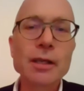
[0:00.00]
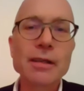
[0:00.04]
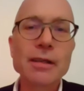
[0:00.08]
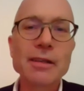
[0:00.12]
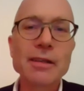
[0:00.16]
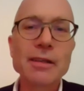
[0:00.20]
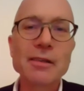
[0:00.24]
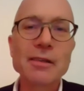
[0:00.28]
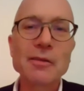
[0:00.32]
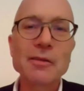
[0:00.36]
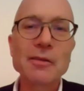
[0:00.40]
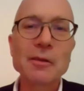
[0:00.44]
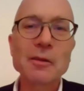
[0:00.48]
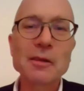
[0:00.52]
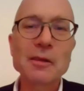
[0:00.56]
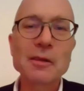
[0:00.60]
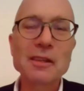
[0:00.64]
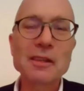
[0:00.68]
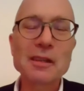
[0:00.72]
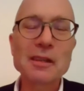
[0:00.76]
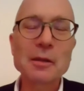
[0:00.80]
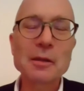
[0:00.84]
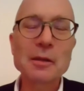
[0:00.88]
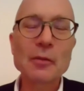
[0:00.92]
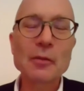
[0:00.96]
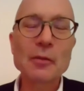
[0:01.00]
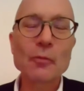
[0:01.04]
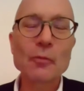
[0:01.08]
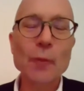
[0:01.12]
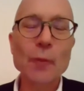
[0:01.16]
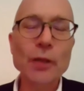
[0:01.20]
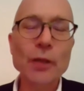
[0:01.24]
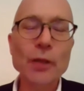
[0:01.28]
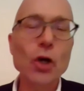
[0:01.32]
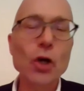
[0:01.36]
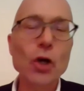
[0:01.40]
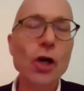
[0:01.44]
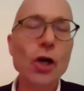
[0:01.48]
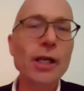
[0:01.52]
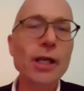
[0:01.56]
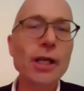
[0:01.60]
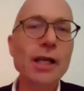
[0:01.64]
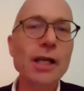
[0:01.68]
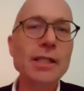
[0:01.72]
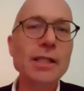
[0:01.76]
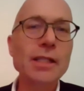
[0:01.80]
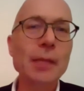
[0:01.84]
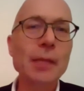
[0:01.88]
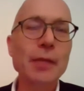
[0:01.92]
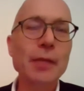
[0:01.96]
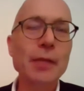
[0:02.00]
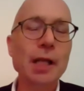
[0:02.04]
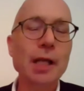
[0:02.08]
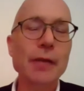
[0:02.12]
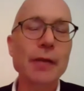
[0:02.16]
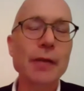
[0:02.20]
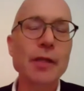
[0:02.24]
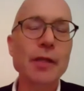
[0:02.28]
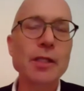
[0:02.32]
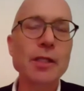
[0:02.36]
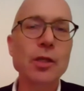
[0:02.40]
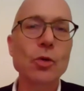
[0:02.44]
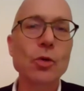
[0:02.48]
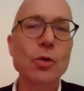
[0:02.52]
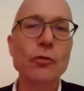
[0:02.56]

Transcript: When you organize something like this,